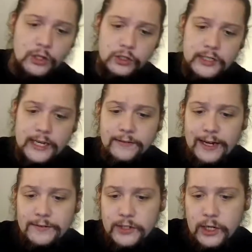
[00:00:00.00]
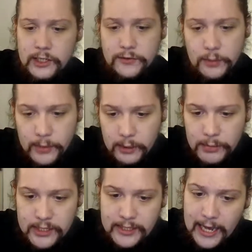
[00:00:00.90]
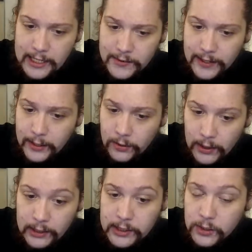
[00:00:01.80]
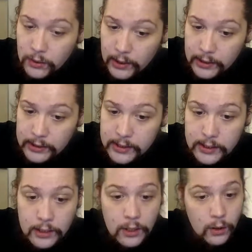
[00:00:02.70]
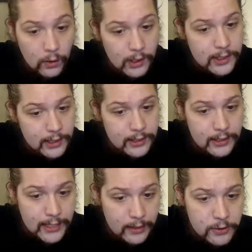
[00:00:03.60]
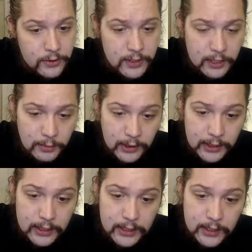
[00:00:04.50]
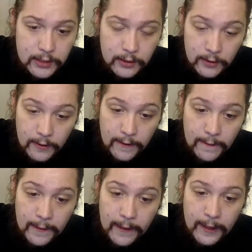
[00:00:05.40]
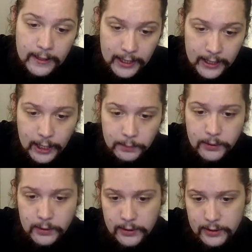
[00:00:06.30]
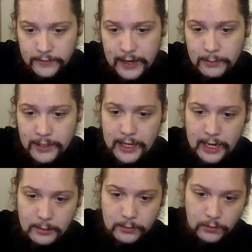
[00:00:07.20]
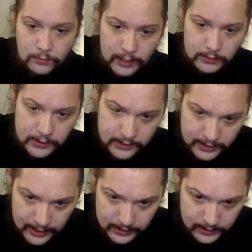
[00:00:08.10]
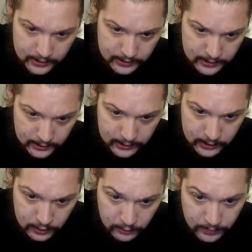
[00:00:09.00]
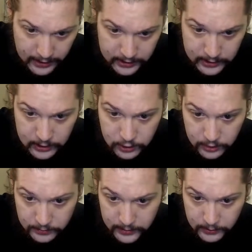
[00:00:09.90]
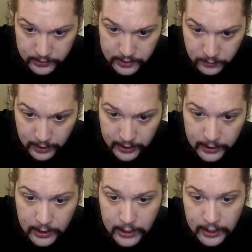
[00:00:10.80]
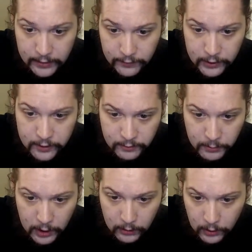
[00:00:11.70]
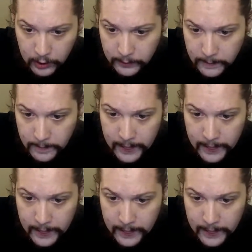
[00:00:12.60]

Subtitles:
You'll take 5 dinars from me and be satisfied, or else I'll denounce you to the police. Getting up, the fat man came round his desk till he stood panting and dripping with sweat in front of Marwan.